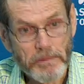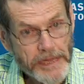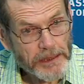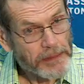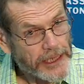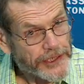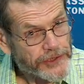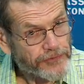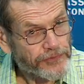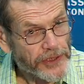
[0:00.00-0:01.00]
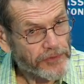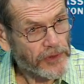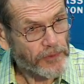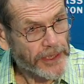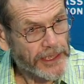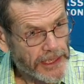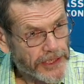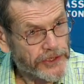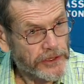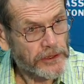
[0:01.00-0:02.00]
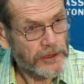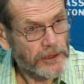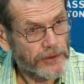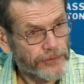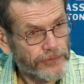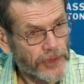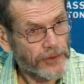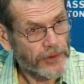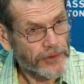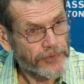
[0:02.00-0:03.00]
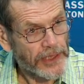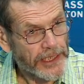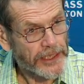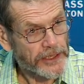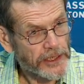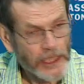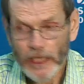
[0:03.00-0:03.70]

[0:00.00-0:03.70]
minimize federal regulation of the land.